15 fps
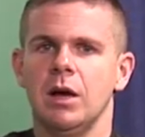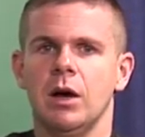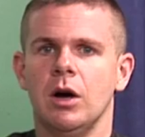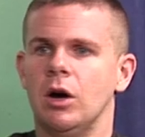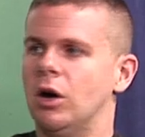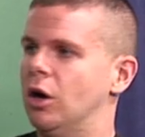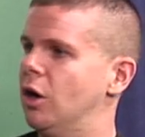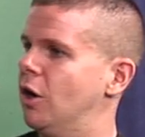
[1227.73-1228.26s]

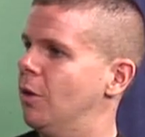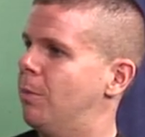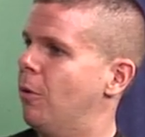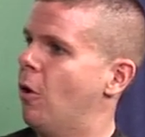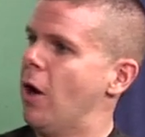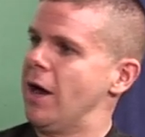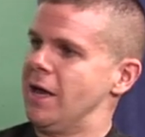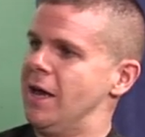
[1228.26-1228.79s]
Oh,
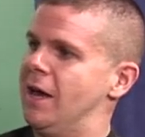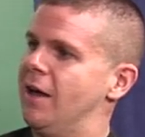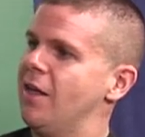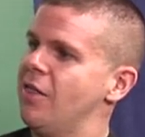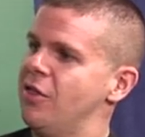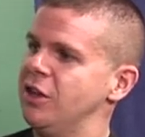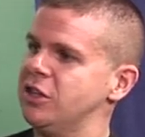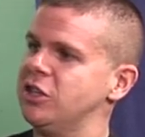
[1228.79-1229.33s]
boy.
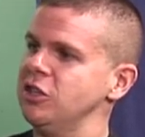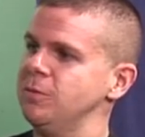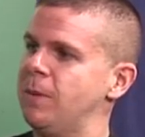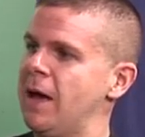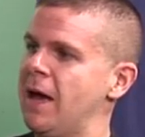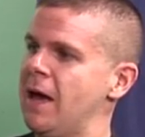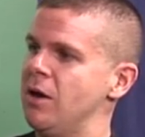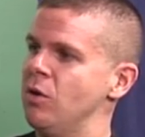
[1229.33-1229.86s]
This has
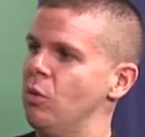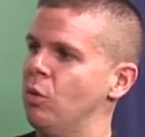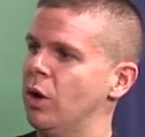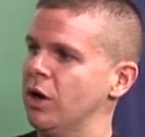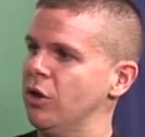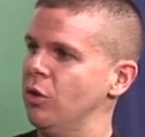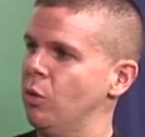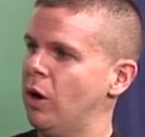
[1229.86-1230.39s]
been one
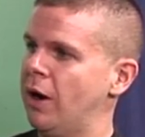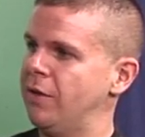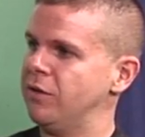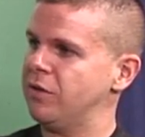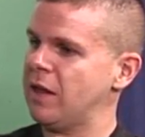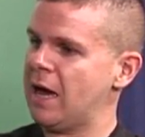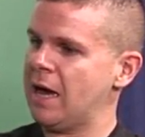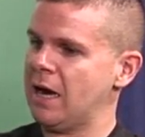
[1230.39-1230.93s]
of the
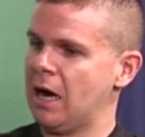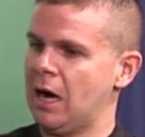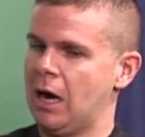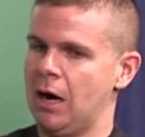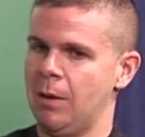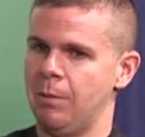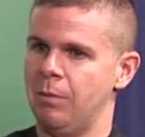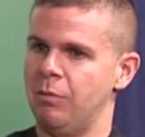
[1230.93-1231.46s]
ones that
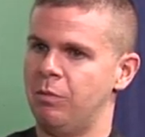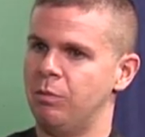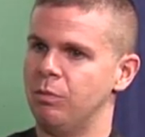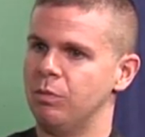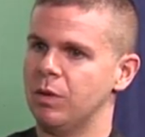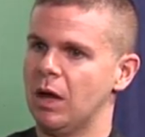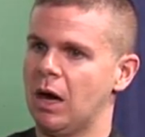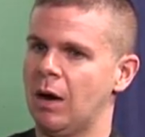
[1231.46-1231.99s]
um,
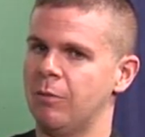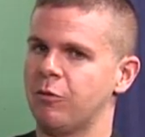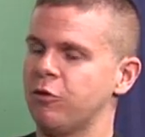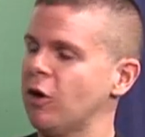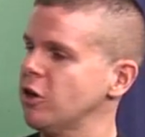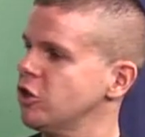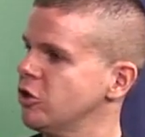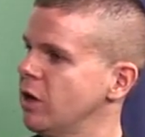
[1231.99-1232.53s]
I'm
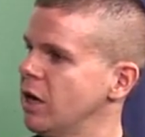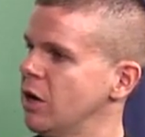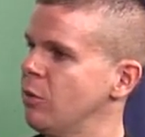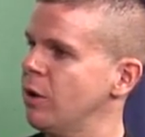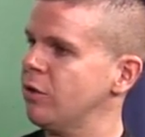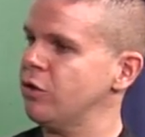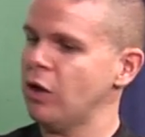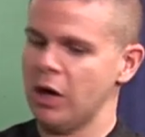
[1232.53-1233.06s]
frustrated
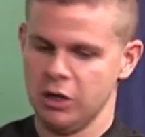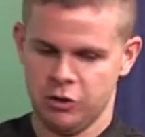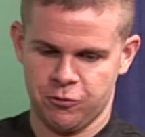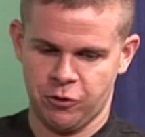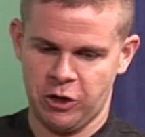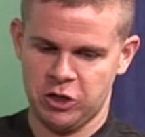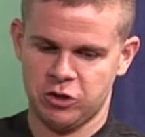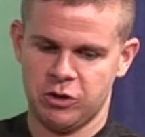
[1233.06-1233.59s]
with. Not as
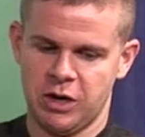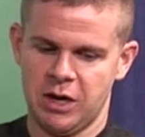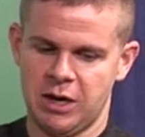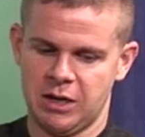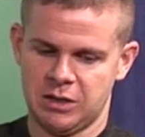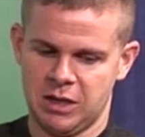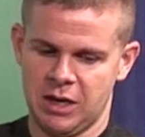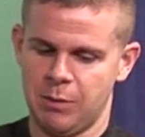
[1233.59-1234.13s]
frustrated
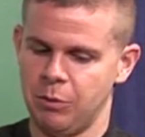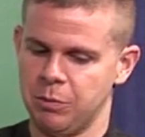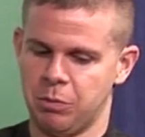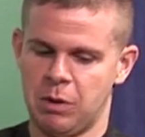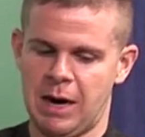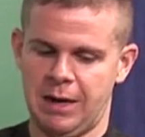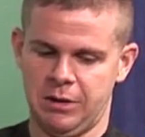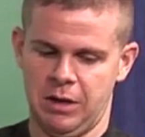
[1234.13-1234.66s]
as I am with
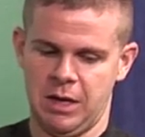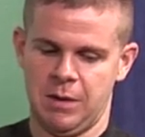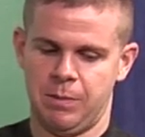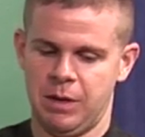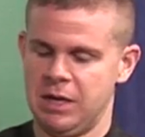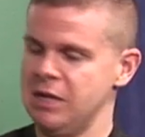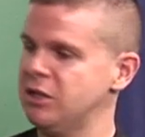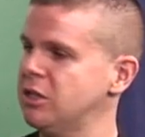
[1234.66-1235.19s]
Bradley,
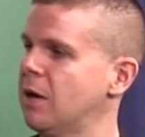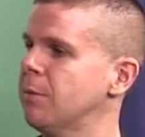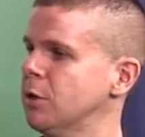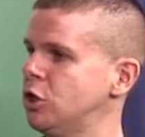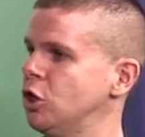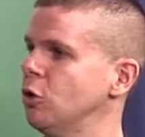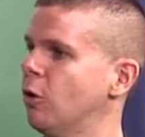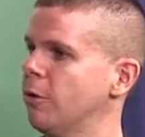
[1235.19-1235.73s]
but he's number
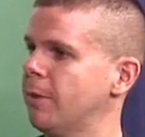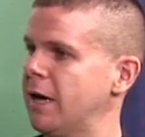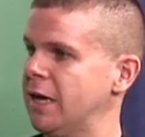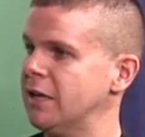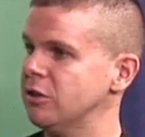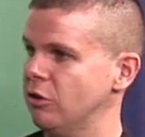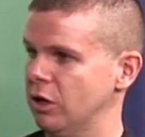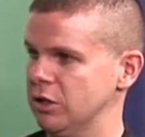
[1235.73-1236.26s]
two on my
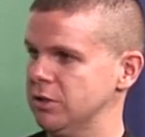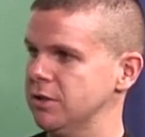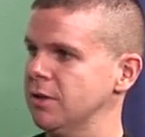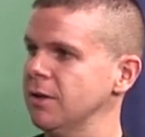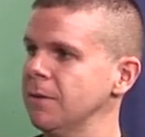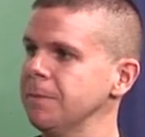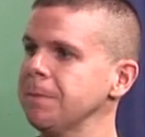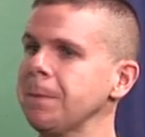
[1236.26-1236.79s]
hit list.
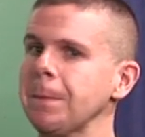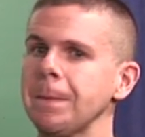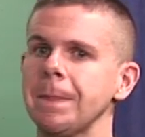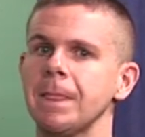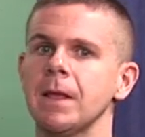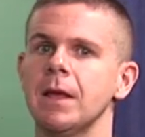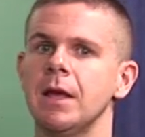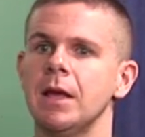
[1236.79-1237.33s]
Yeah.
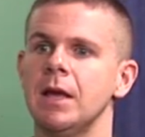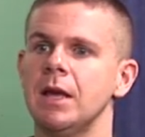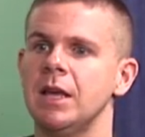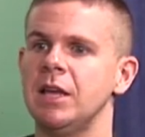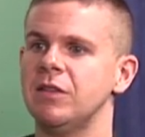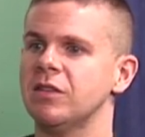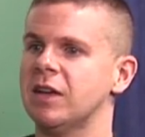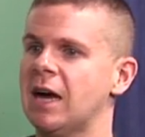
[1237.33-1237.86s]

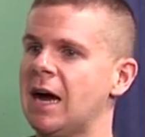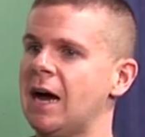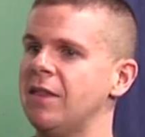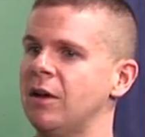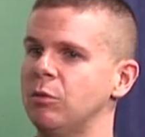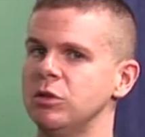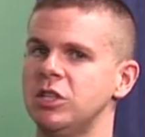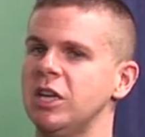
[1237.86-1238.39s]
He's a guy
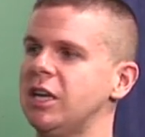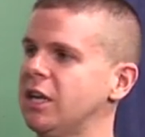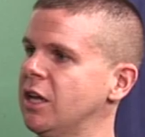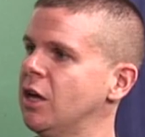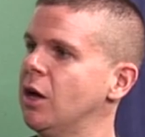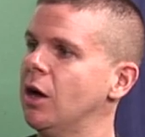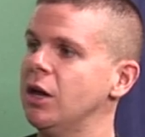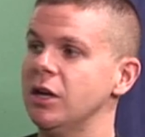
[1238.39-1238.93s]
that was hitting
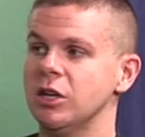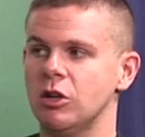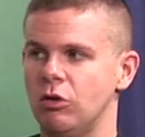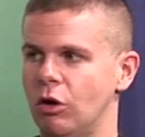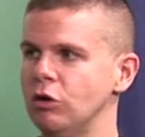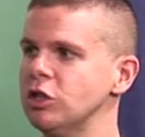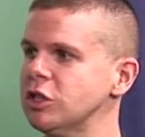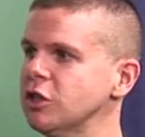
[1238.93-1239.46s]

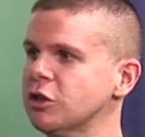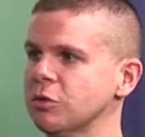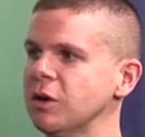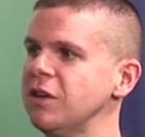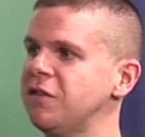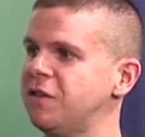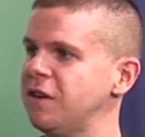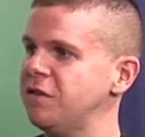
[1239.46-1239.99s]
close to
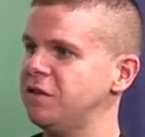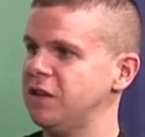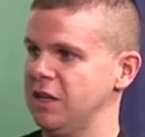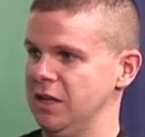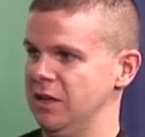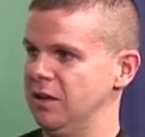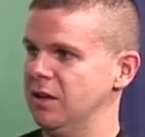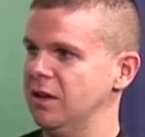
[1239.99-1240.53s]

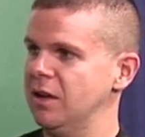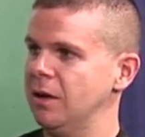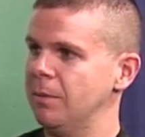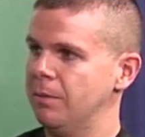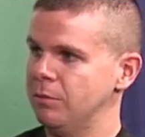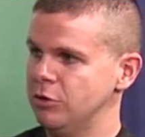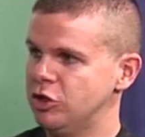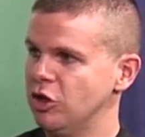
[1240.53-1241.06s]
350
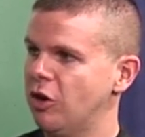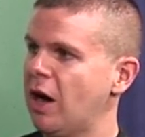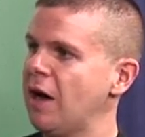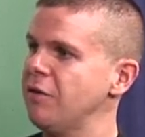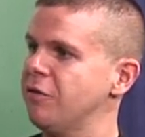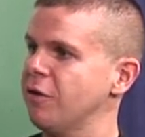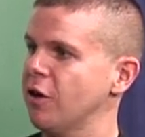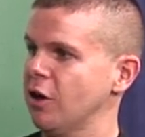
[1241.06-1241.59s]
July
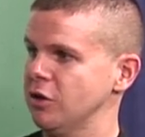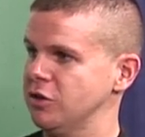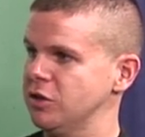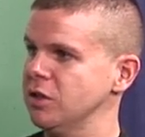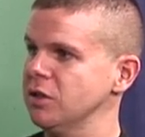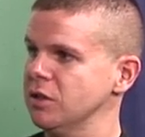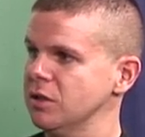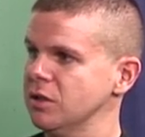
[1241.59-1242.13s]

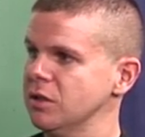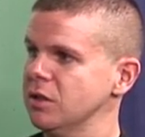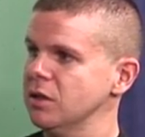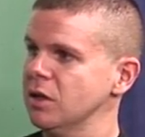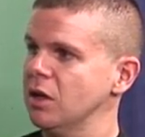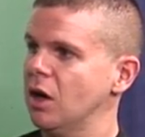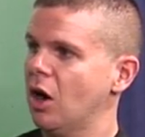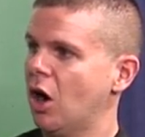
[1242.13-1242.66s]
1st.
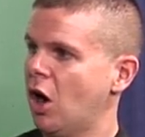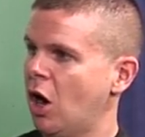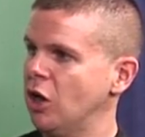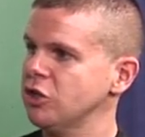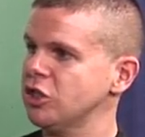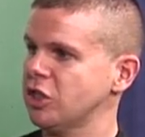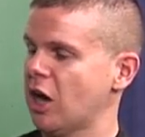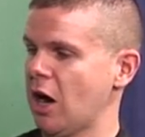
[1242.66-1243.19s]
Oh, yeah, he All had
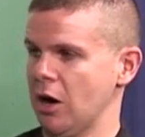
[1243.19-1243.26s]
a star.